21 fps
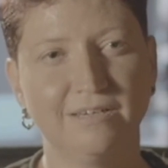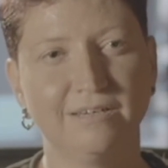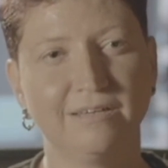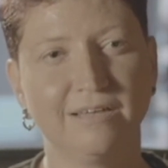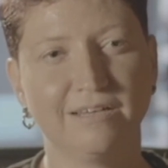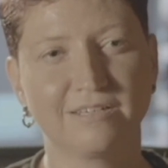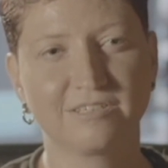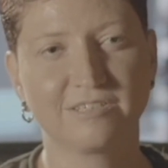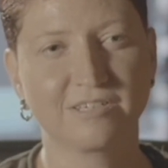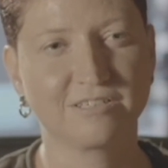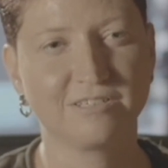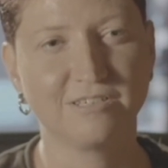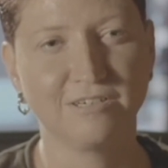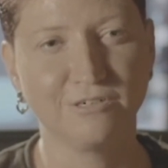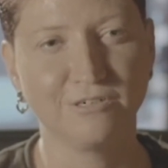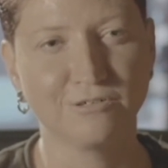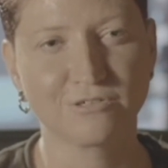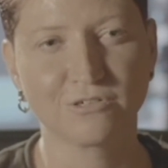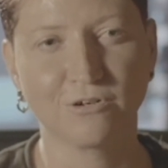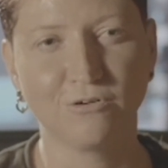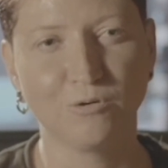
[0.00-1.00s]
at 16
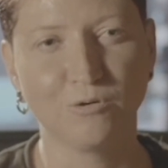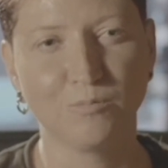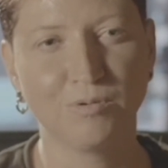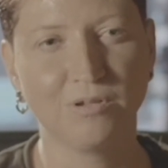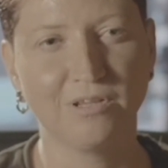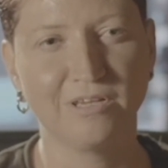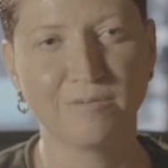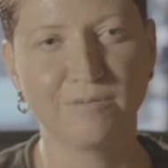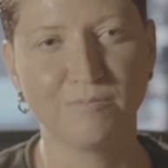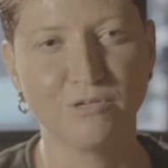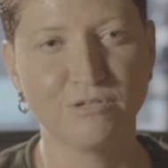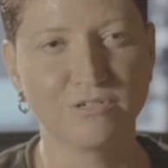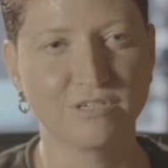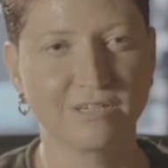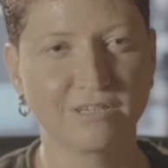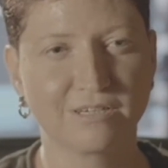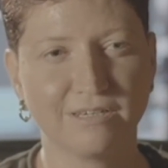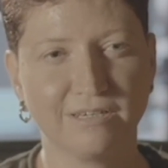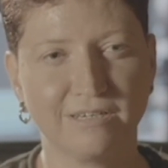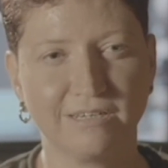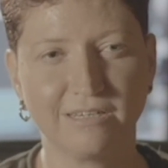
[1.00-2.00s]
years old playing
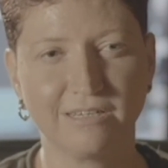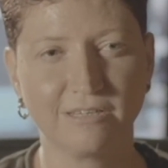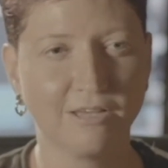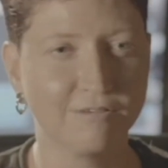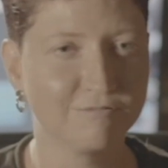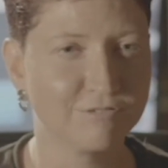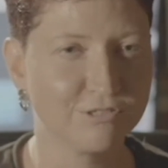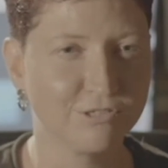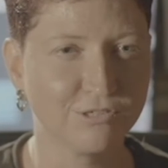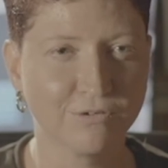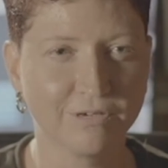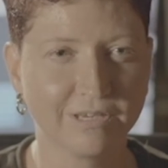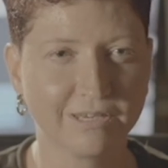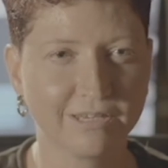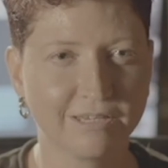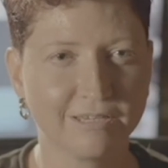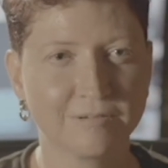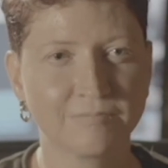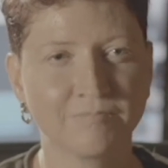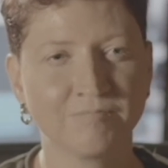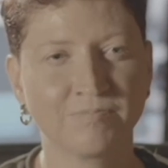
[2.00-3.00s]
music, and he loves doing
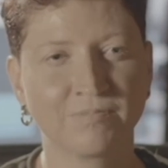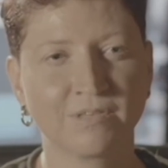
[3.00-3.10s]
it.